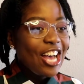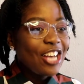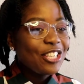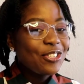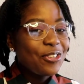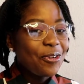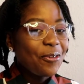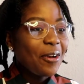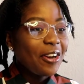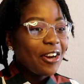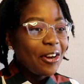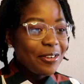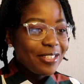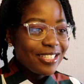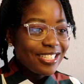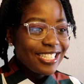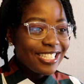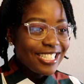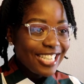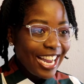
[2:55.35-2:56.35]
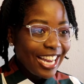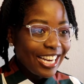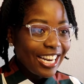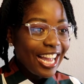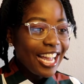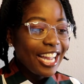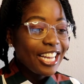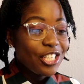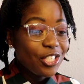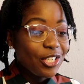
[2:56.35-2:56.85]
So when I was in China
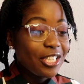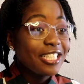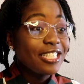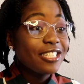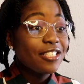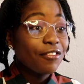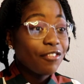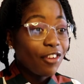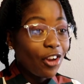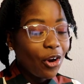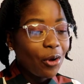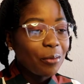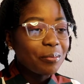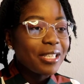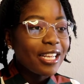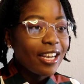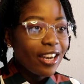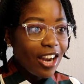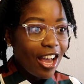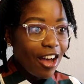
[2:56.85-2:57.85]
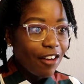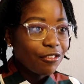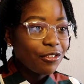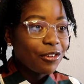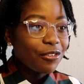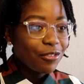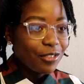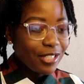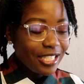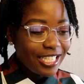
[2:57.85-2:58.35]
I actually developed a love
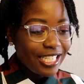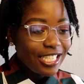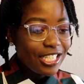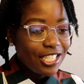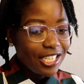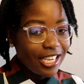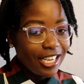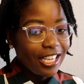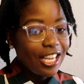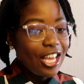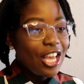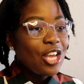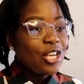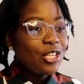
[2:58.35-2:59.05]
for teaching.